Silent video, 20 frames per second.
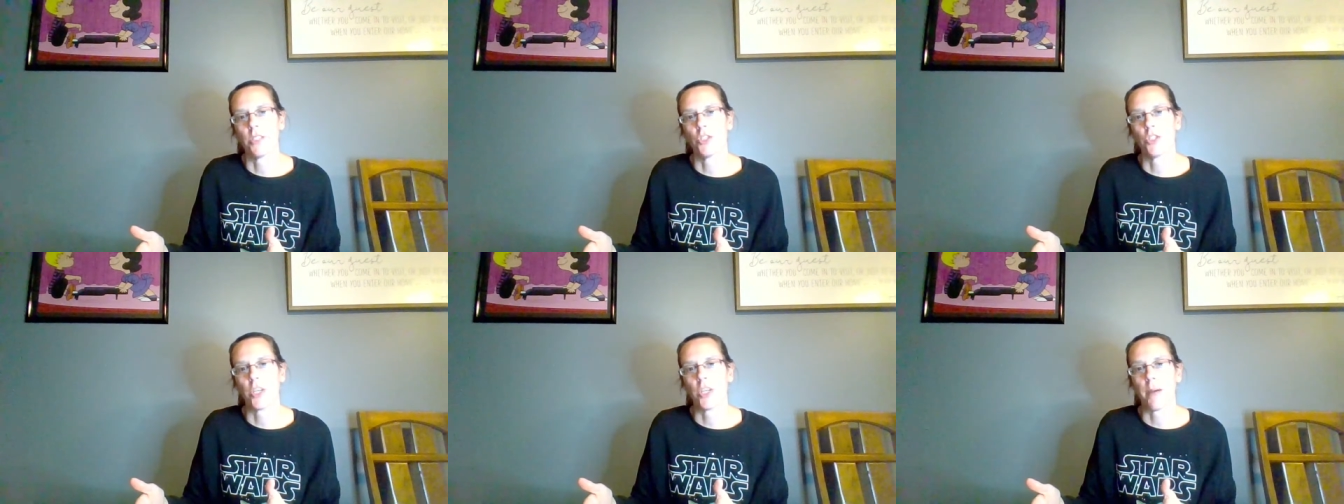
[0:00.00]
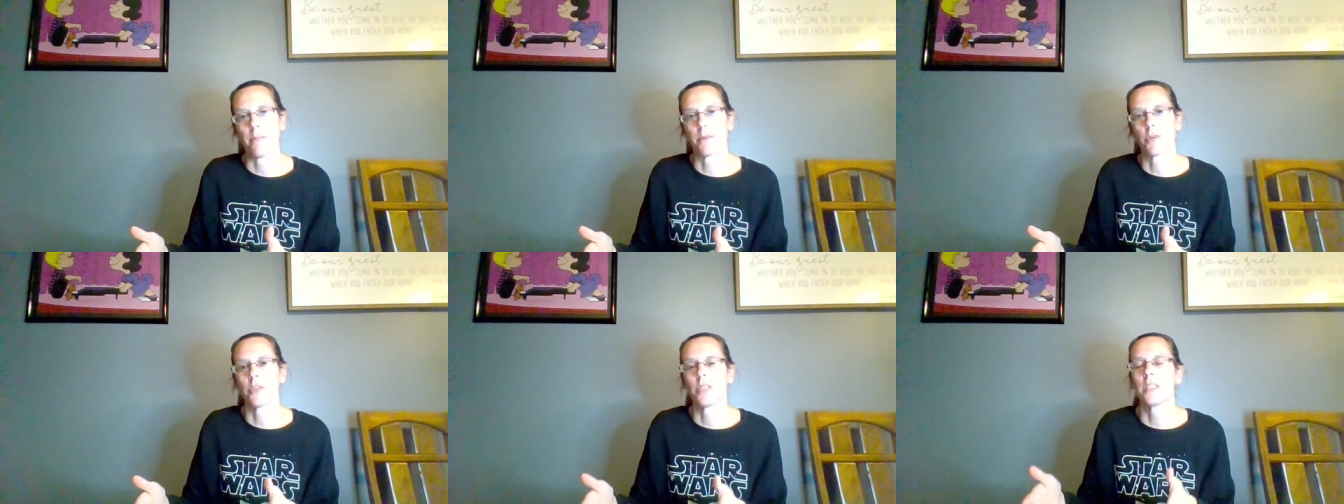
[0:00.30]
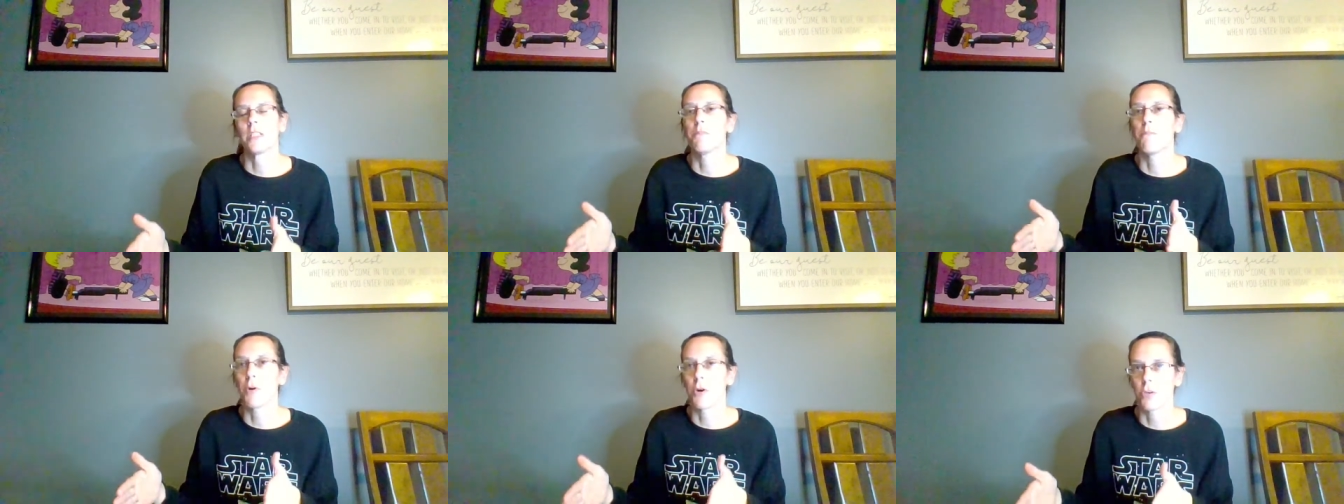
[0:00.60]
of this chapter
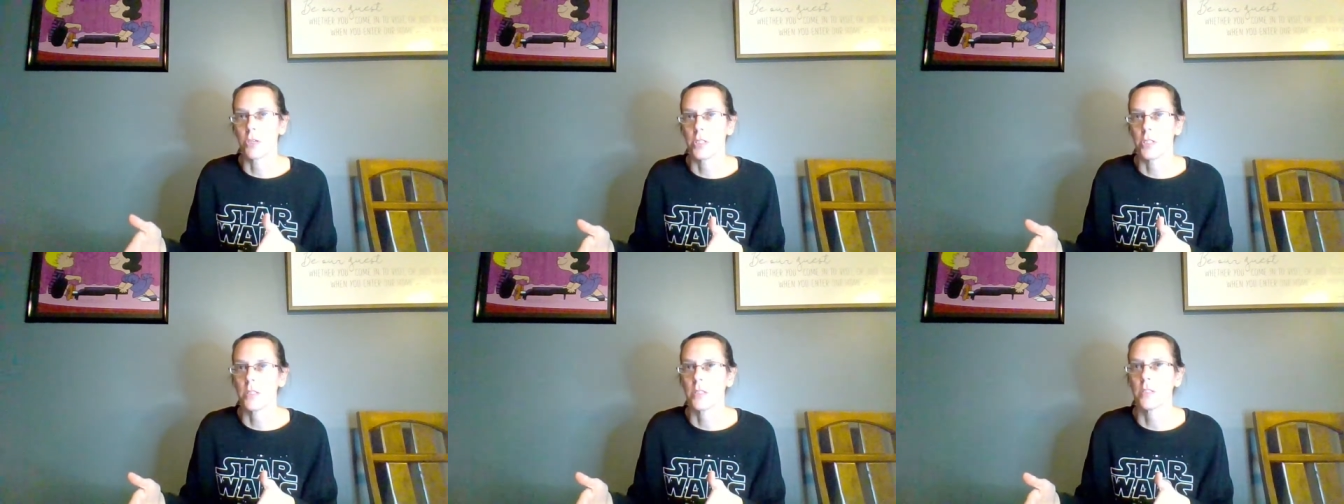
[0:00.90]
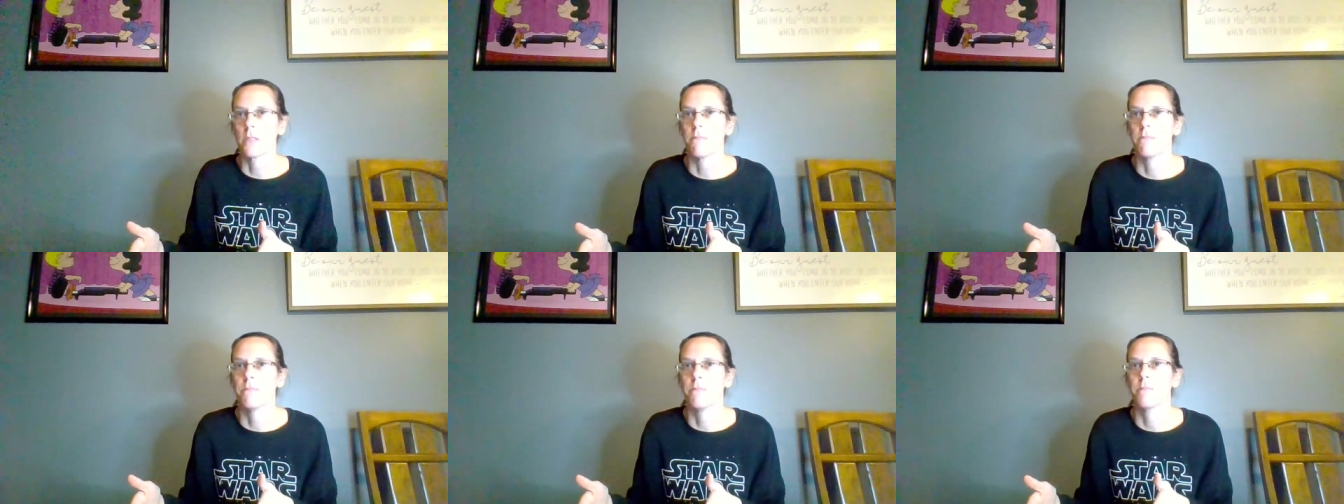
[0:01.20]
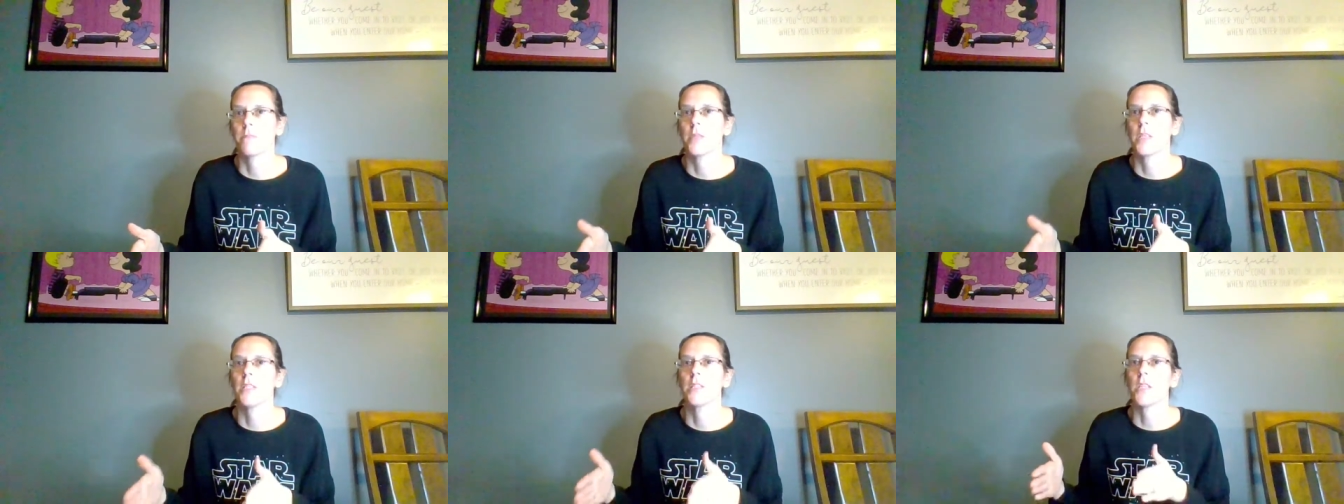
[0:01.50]
is burdens.
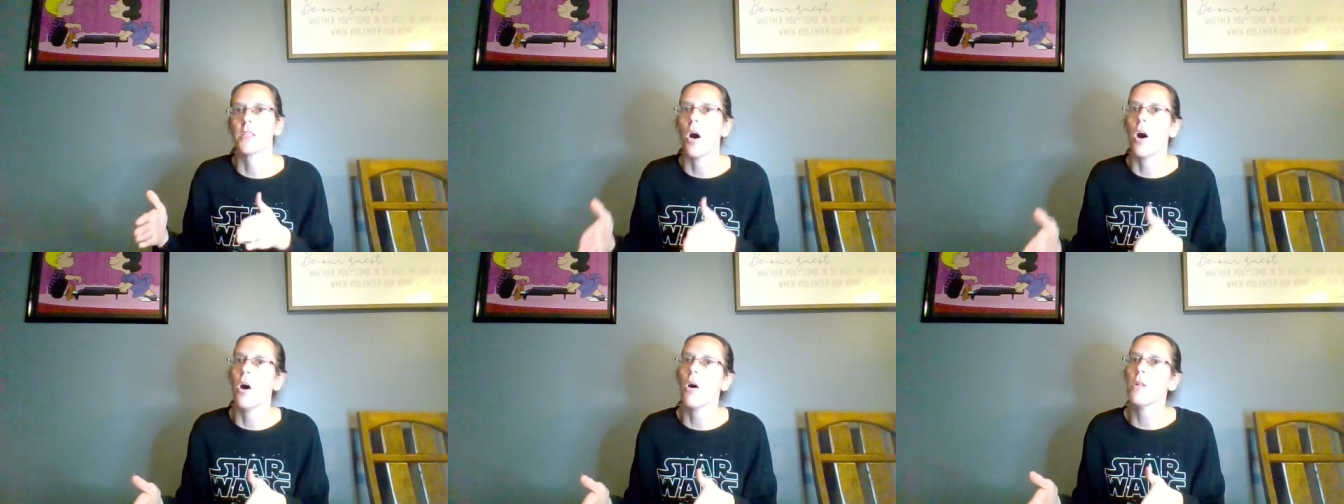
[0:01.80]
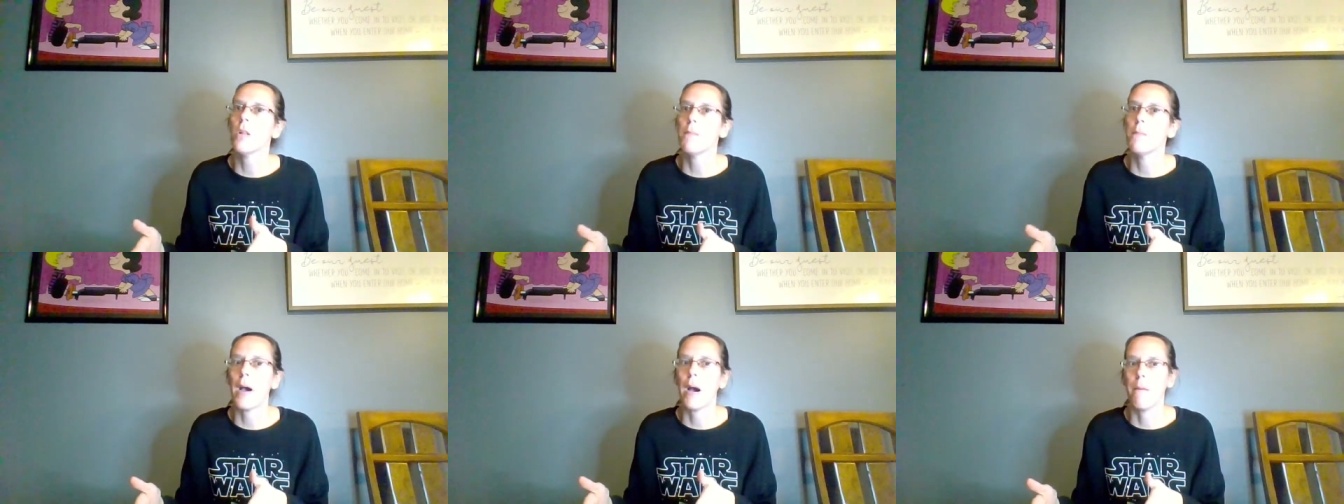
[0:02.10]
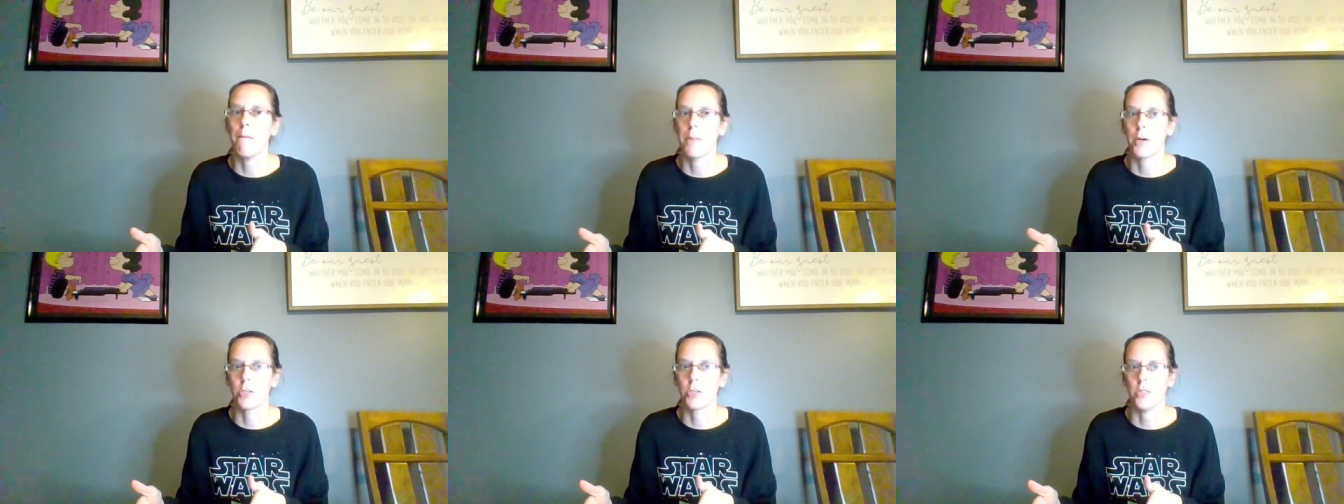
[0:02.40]
It's all
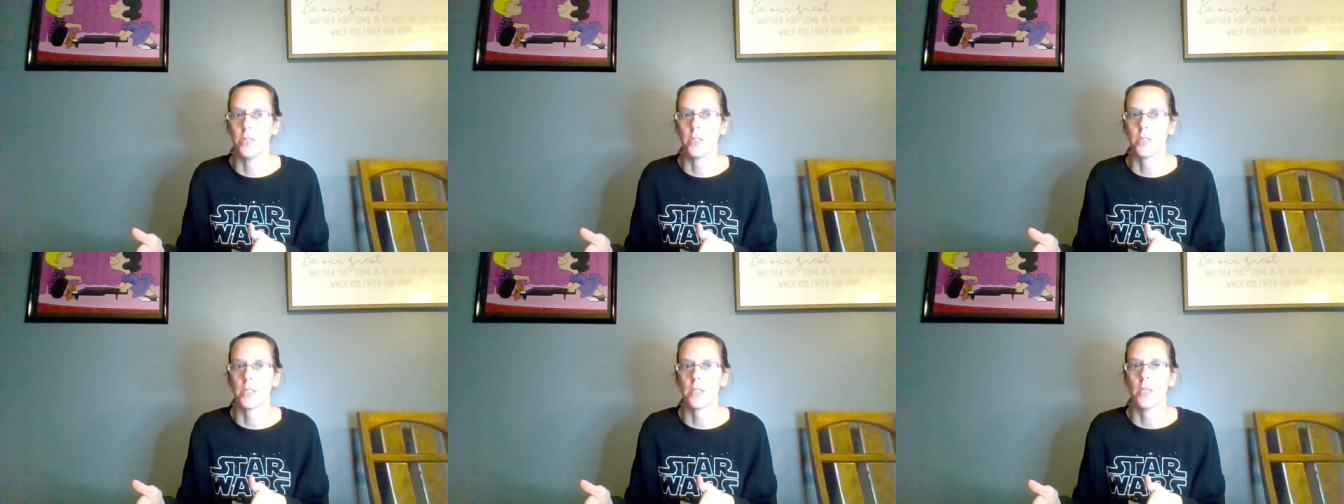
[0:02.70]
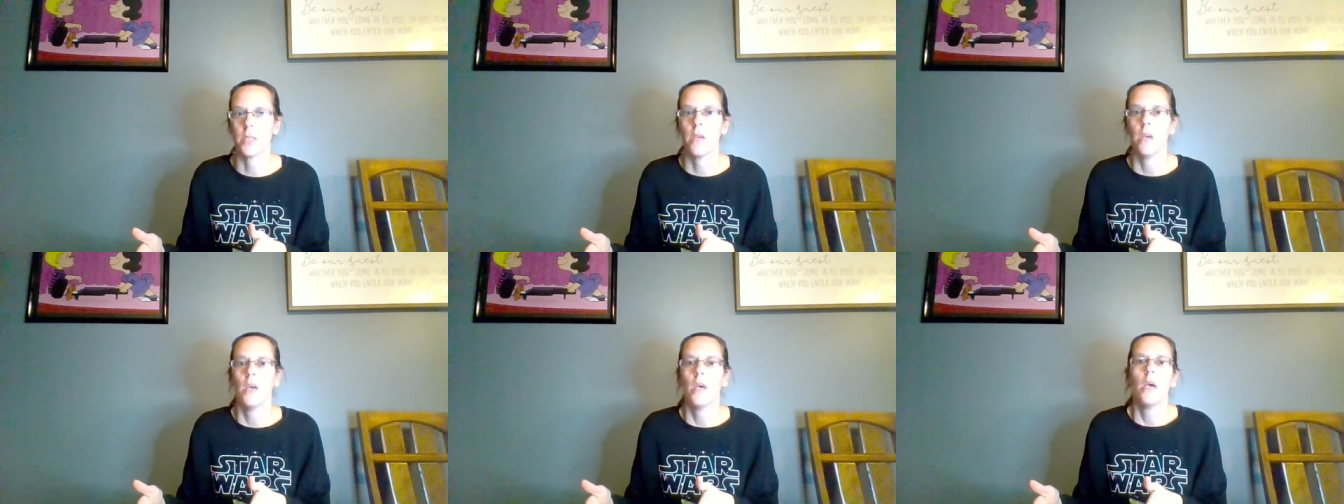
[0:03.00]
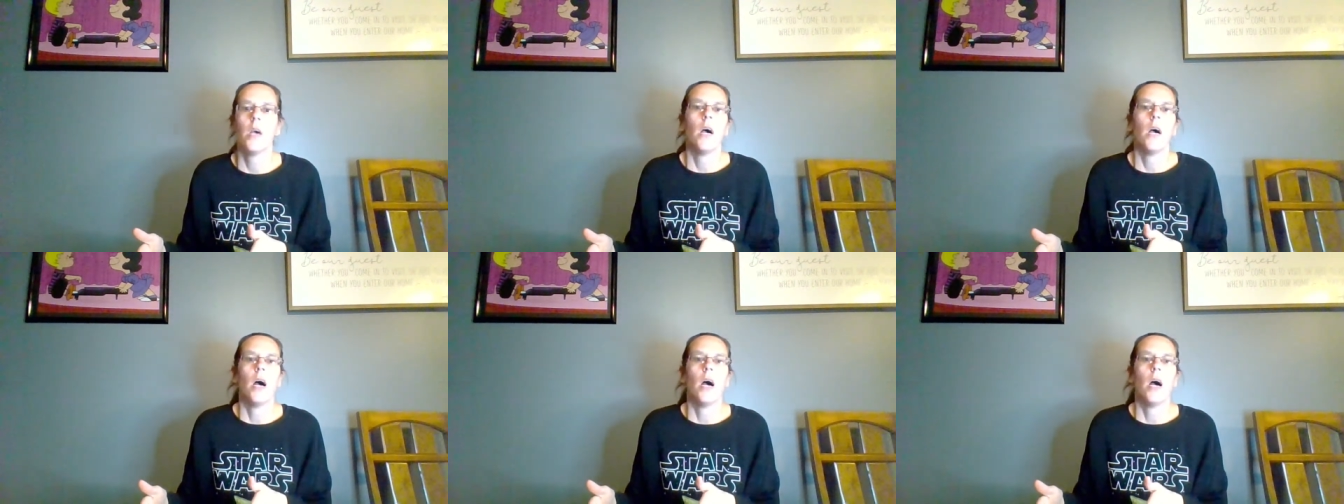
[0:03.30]
about burdens.